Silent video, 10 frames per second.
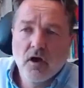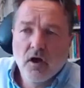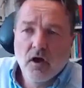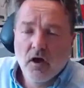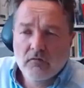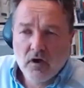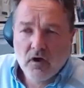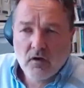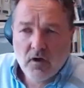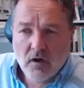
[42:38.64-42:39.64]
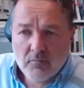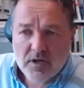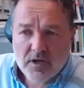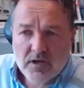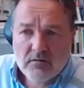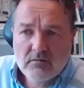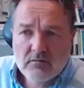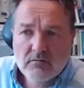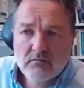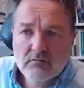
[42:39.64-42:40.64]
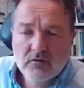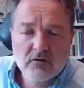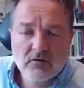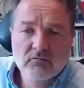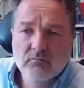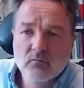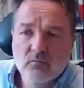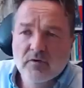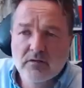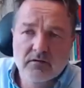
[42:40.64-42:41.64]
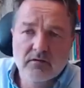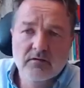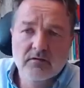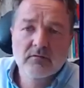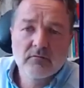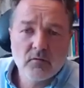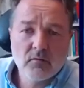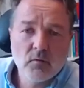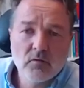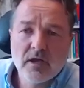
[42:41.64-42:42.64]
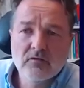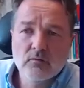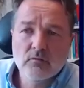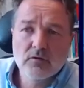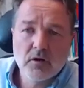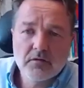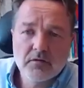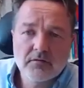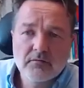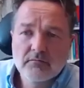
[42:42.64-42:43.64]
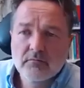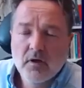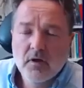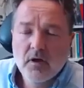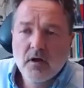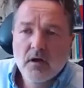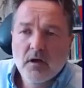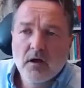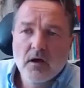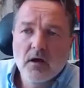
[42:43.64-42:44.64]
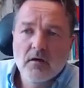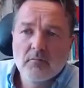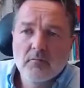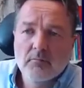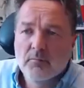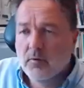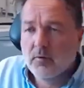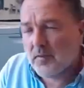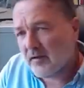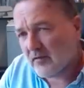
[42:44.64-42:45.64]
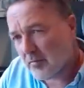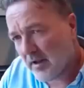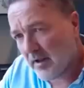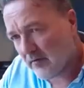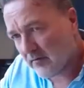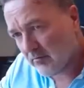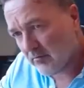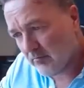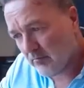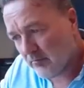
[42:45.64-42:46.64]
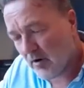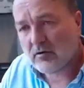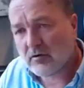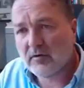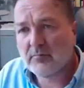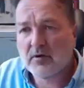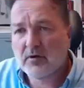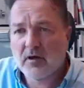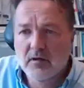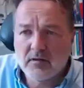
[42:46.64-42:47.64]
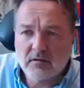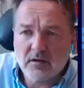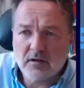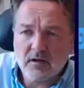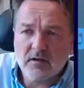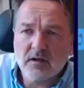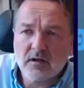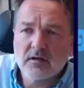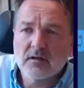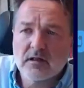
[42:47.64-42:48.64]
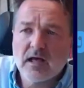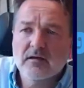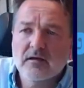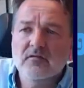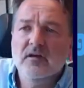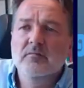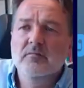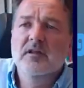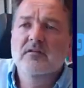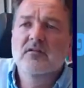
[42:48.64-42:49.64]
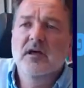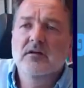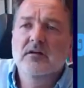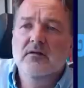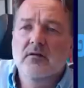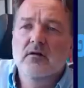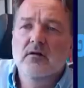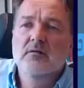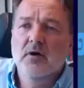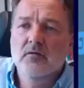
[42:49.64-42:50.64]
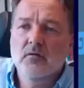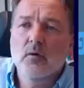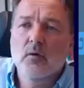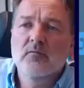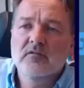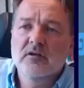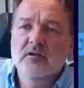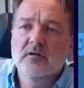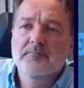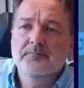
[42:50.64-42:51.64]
Afghan army just withered from one day to the other. But that explains part of it, but it lacks the explanation that Taliban obviously